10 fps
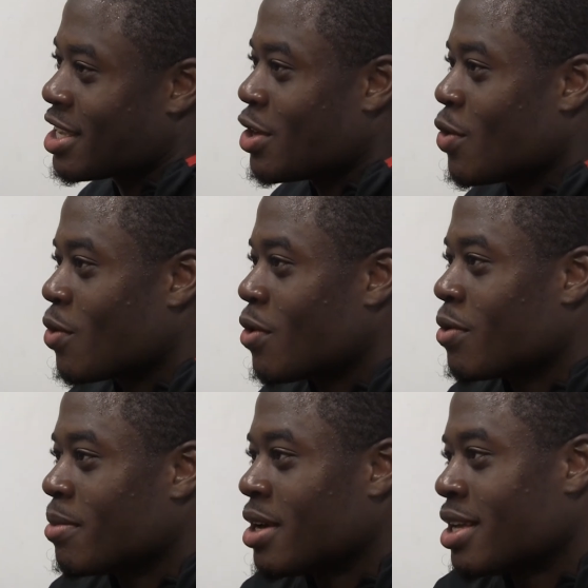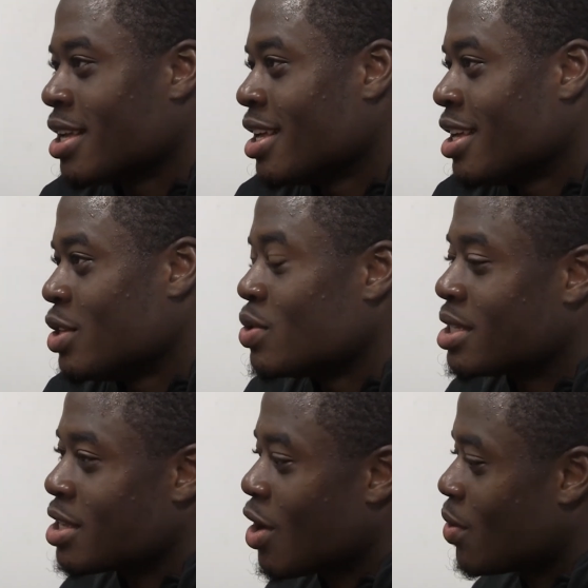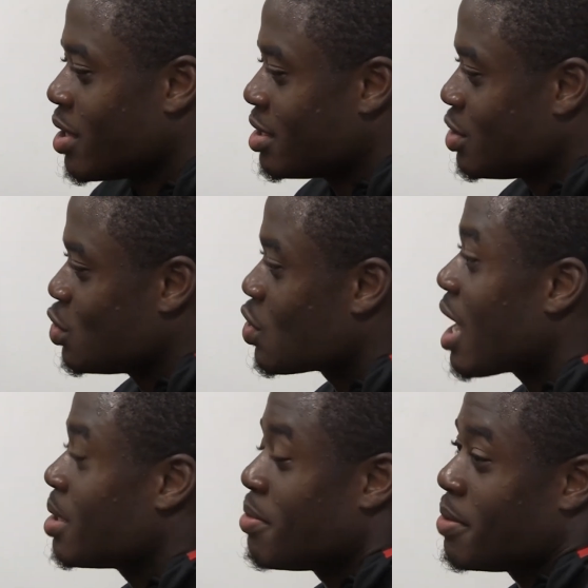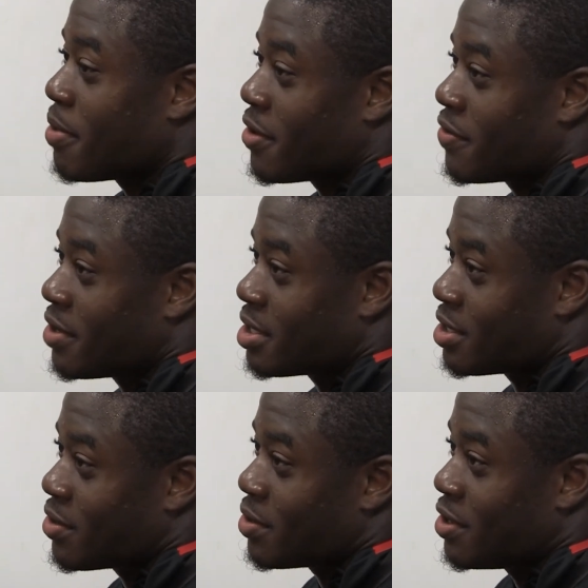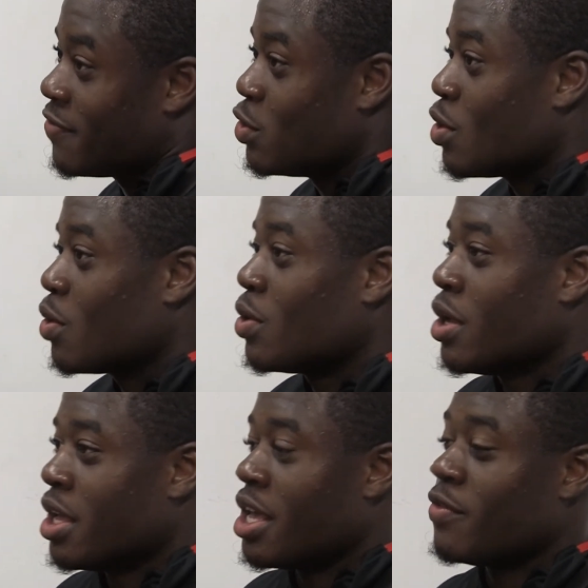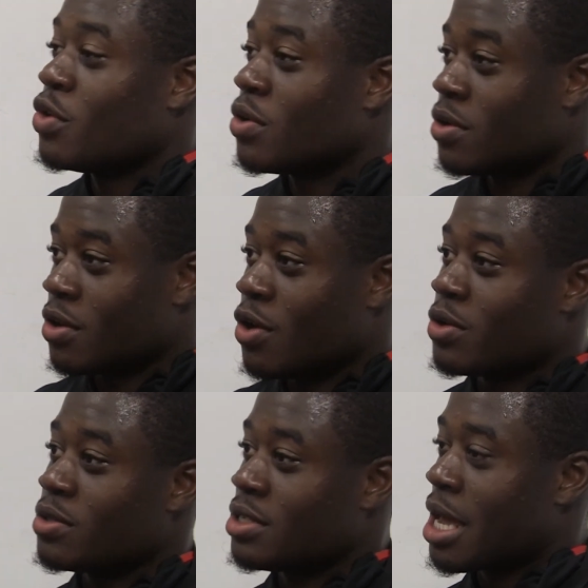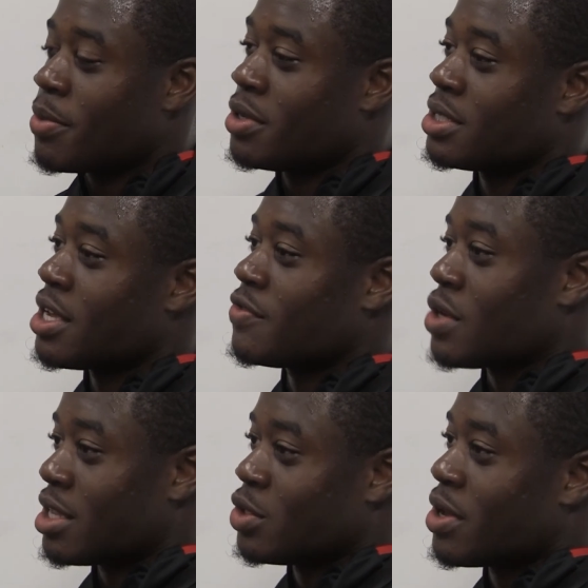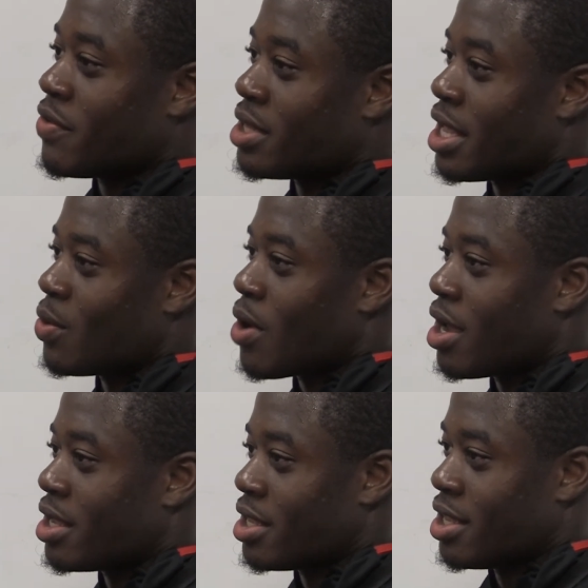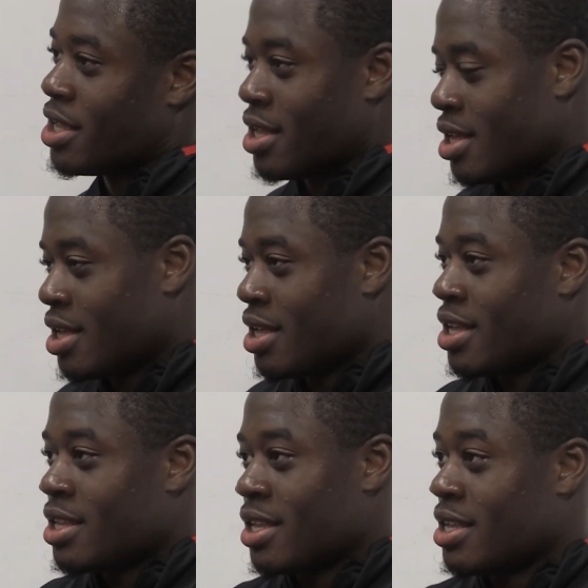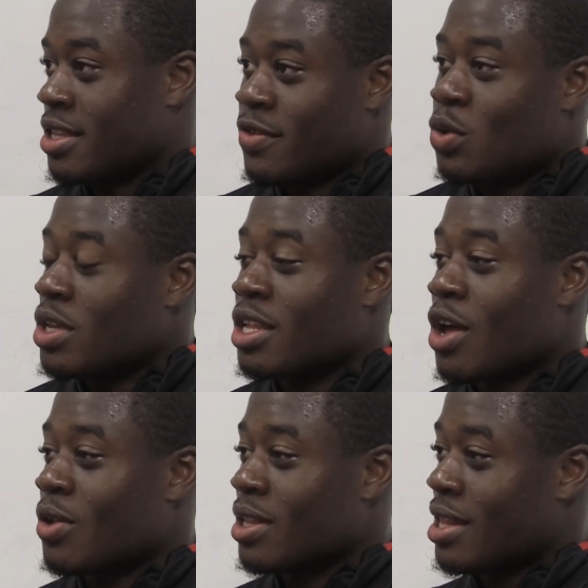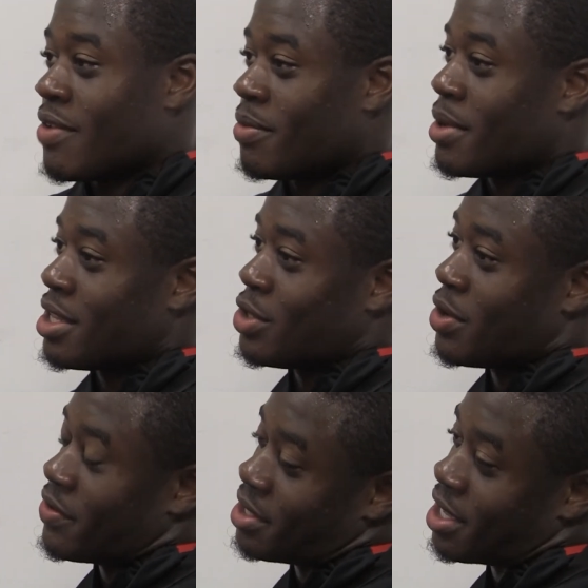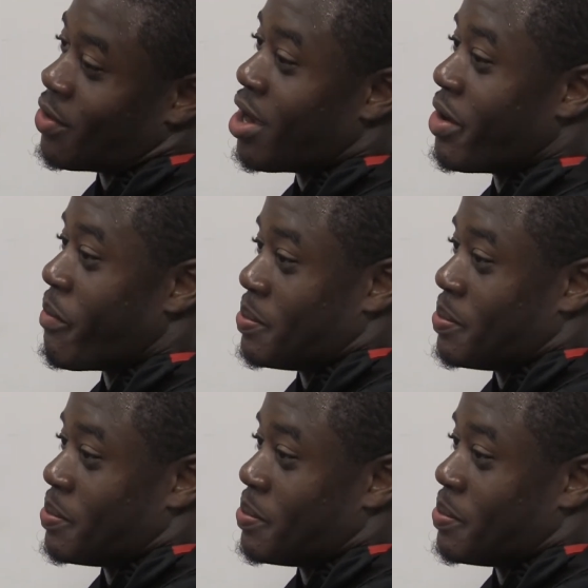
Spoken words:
that go wrong, but you try to be perfect. So if you're on top of yourself trying to do everything right, and you can get all 11 men to do everything right.